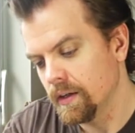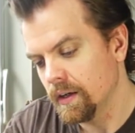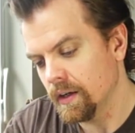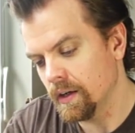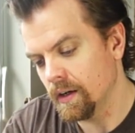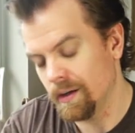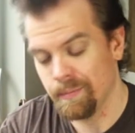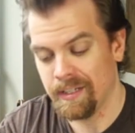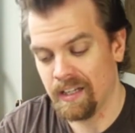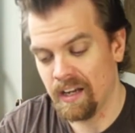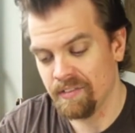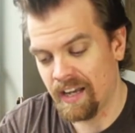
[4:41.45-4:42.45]
I mean,
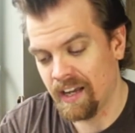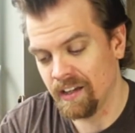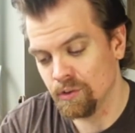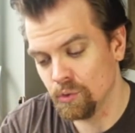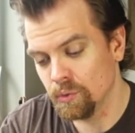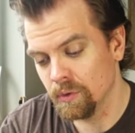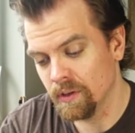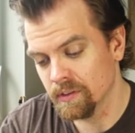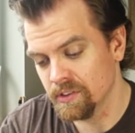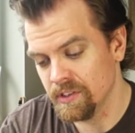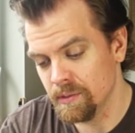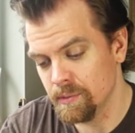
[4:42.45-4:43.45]
I've had oolong
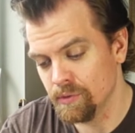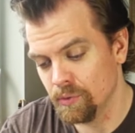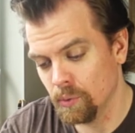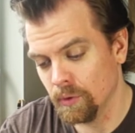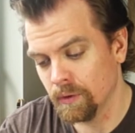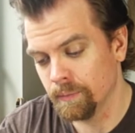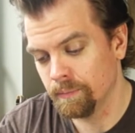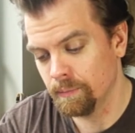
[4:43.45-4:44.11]
tea before,